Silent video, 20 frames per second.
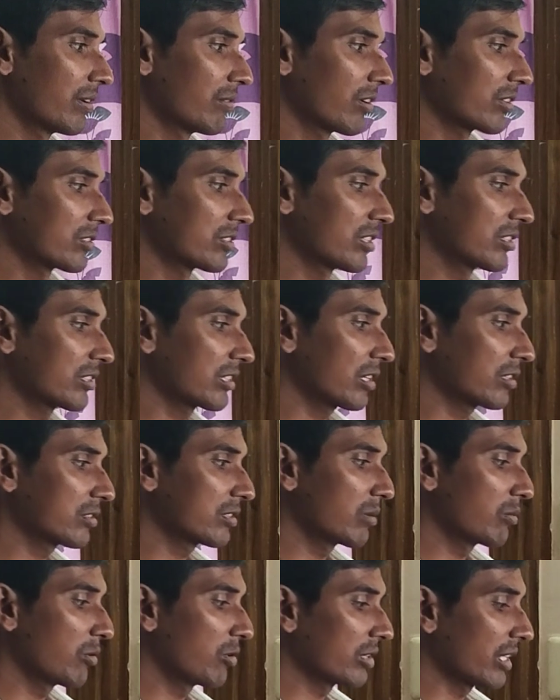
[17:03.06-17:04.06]
we was
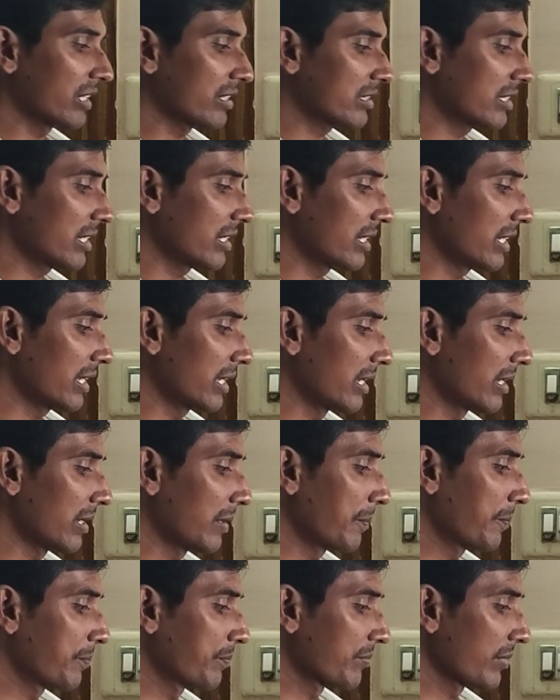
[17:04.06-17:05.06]
discussed about
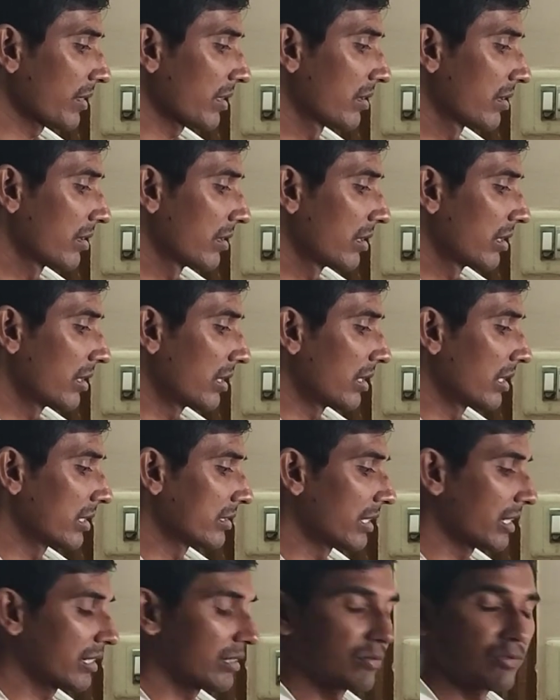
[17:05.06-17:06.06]
yesterday,
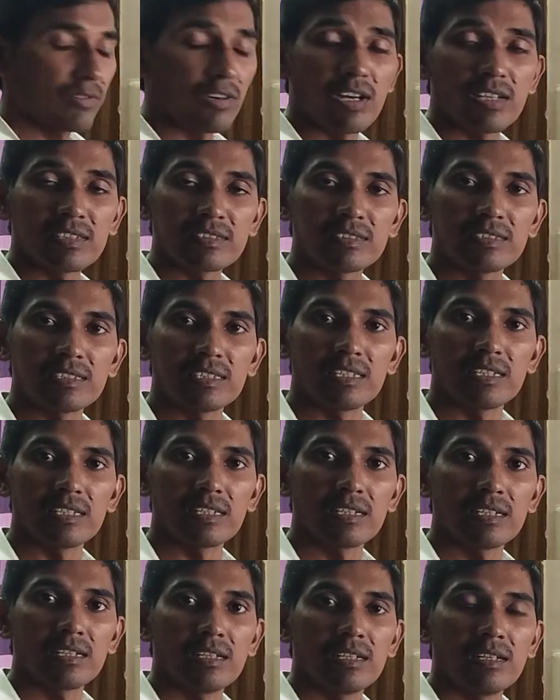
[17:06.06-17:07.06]
that was
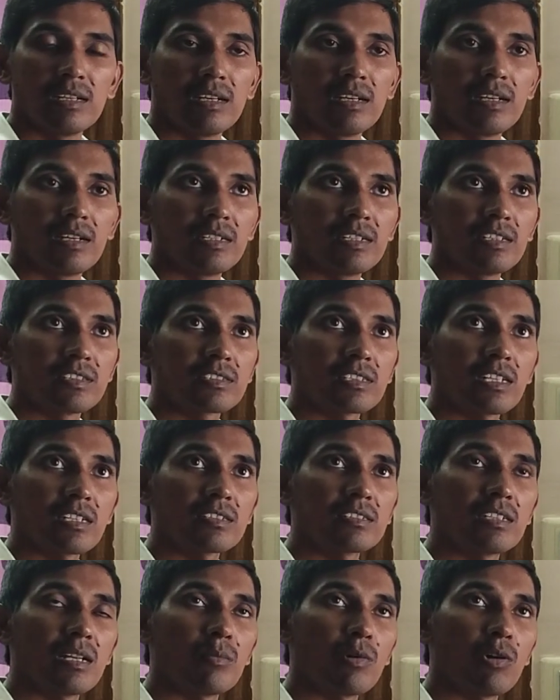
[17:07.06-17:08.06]

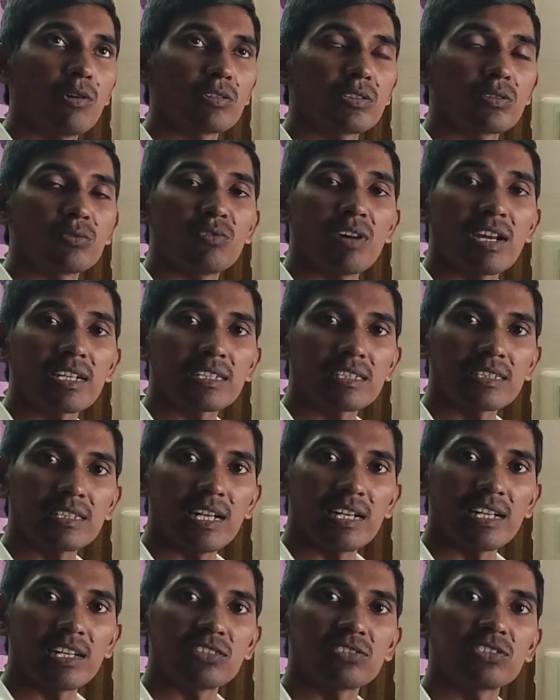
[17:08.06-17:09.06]
discussed about the work
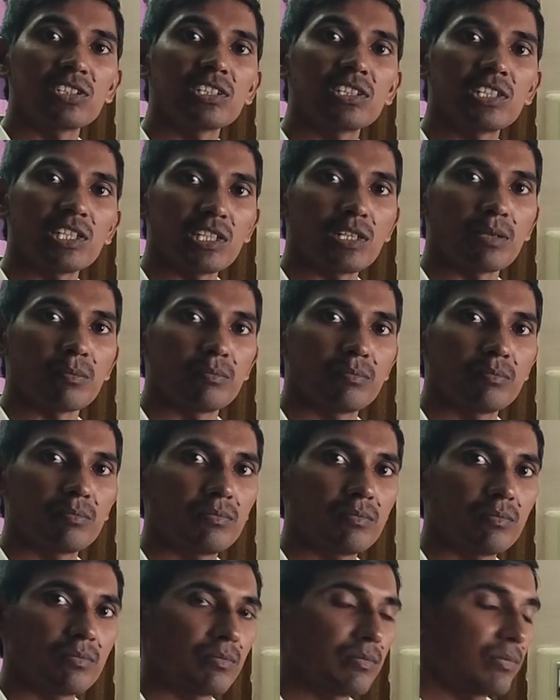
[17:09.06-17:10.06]
energy theorem.
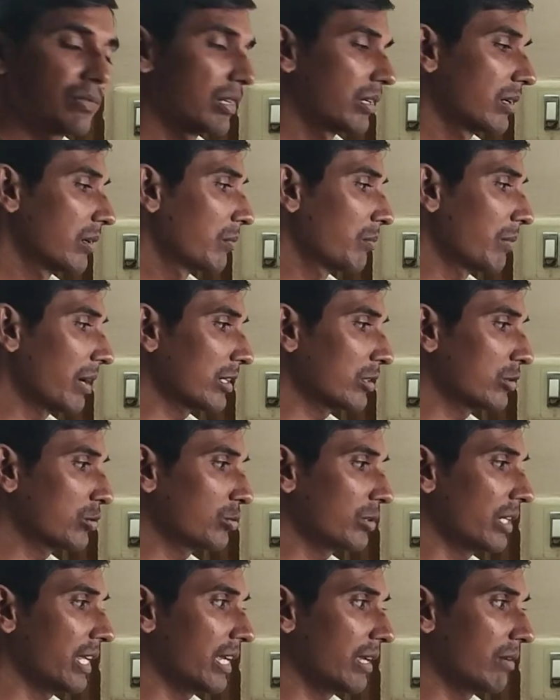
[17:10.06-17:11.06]
But
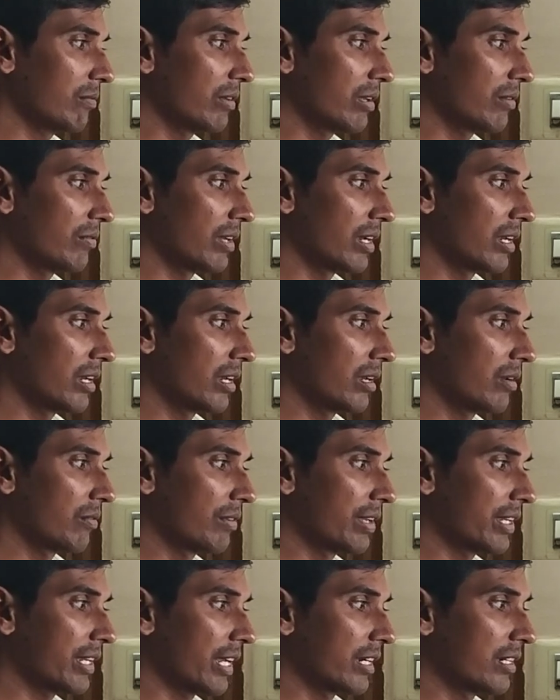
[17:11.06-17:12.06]
today
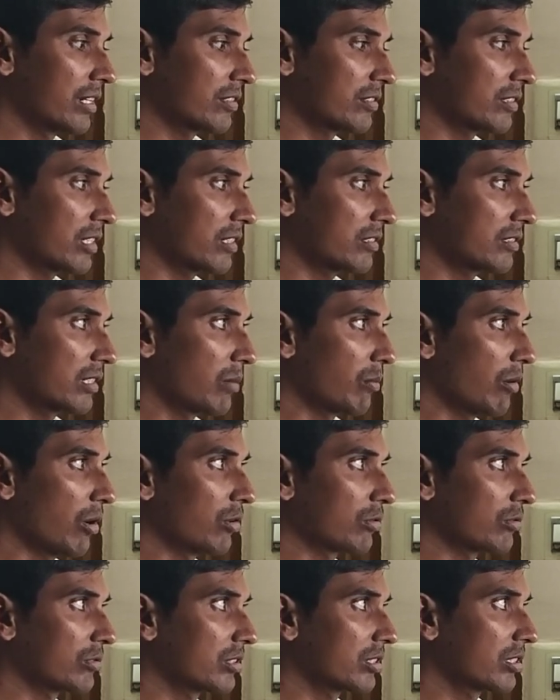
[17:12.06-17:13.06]
we can discuss
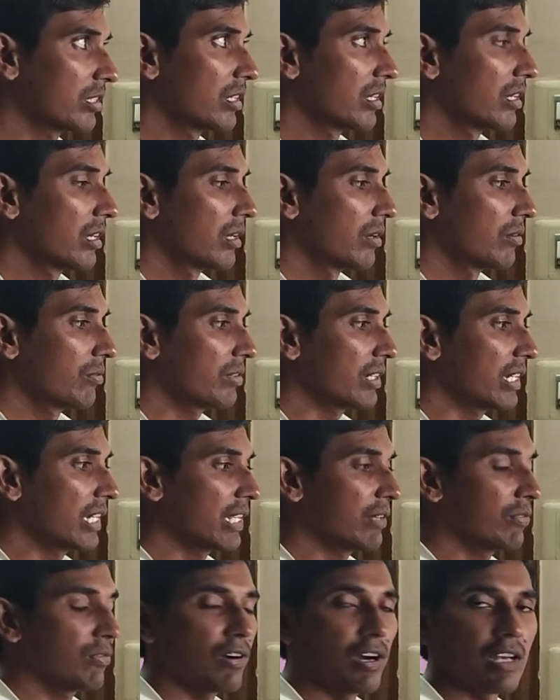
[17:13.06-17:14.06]
about
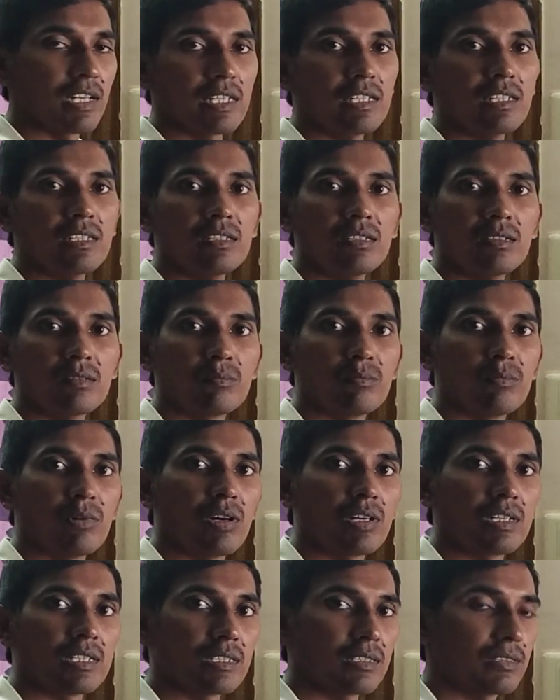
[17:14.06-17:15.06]
freely falling
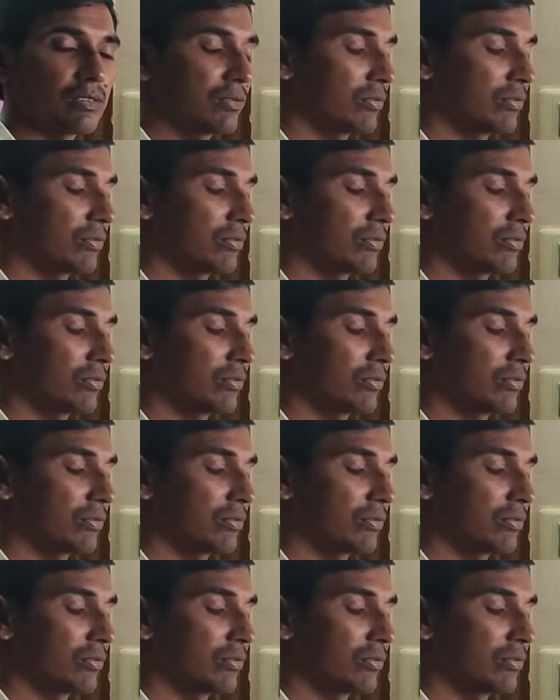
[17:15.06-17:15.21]
water.